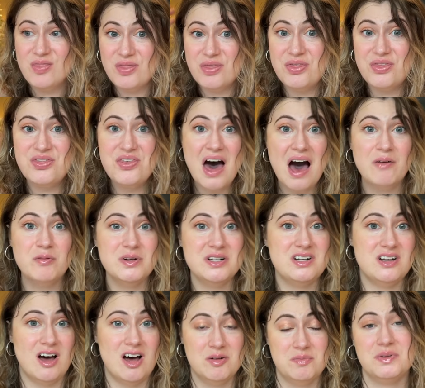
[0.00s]
That would
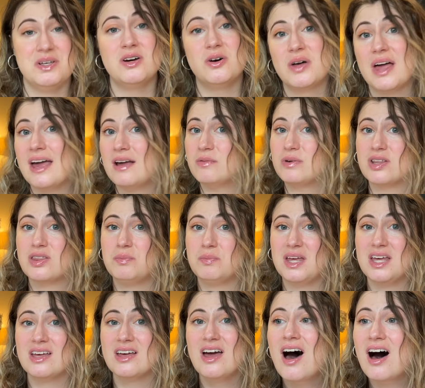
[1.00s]
not be okay with
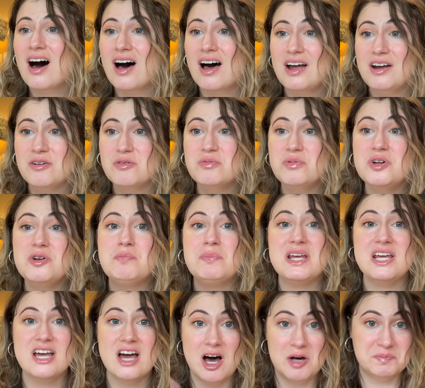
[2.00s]
me. I would
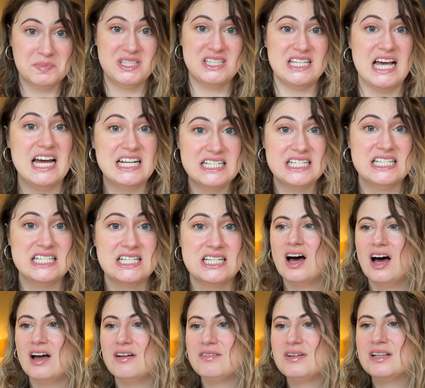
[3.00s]
be upset.
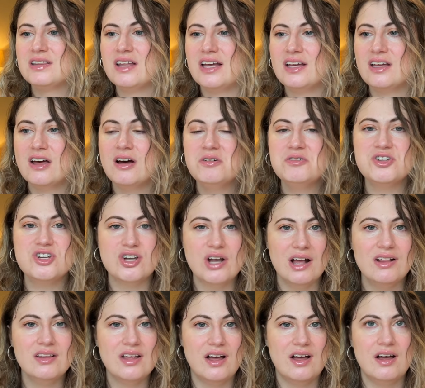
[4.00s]
I mean, like
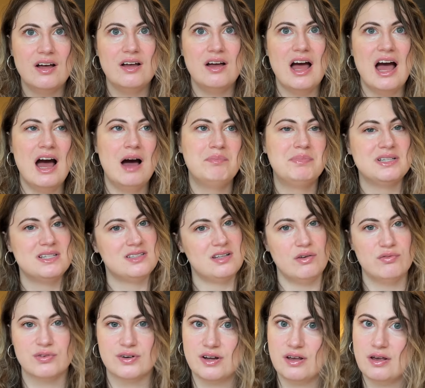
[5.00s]
Coachella happens every